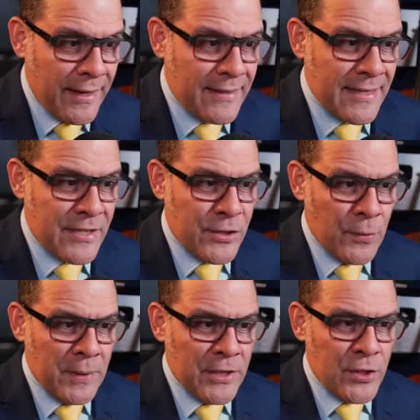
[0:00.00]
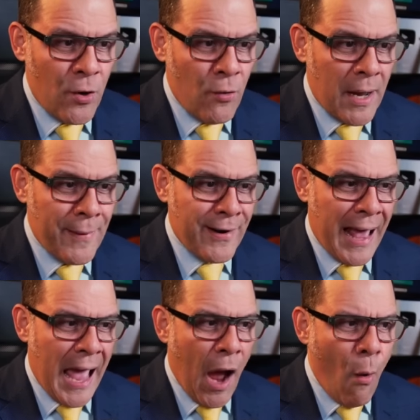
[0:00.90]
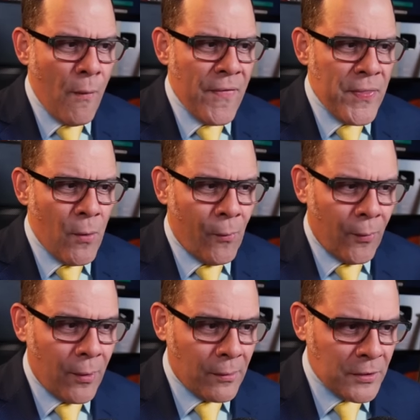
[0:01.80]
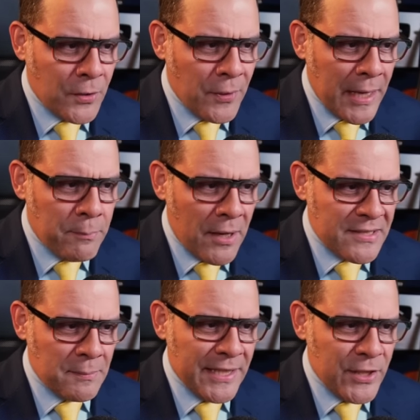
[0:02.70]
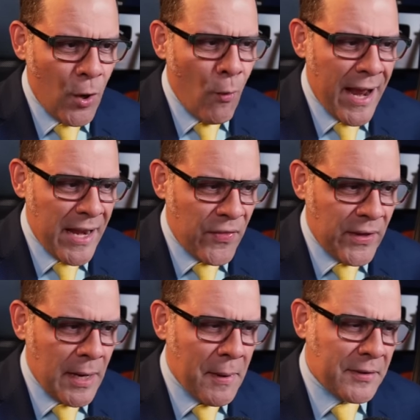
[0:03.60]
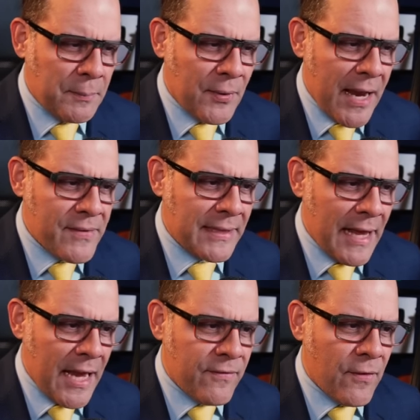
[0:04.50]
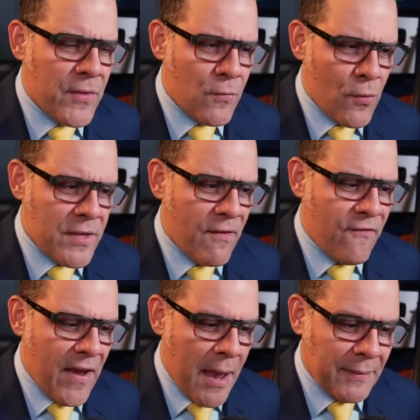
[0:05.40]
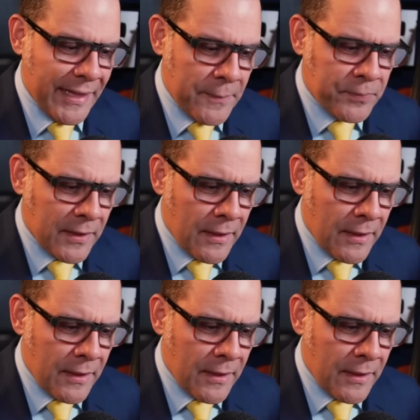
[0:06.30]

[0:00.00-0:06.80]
It's a stupid joke about how in the world could I possibly know anything about the private life of the royal family.